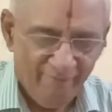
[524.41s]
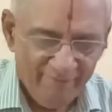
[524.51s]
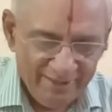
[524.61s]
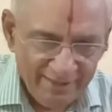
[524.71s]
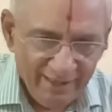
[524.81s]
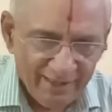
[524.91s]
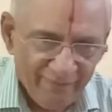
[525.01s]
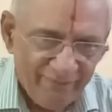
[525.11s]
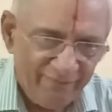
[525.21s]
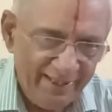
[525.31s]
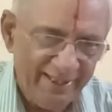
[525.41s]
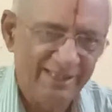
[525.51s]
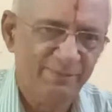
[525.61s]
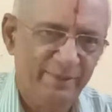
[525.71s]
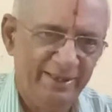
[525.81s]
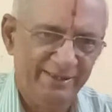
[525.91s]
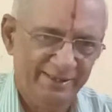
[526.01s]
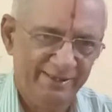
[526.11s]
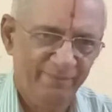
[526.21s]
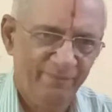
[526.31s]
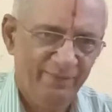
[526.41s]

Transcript: Within that finite space,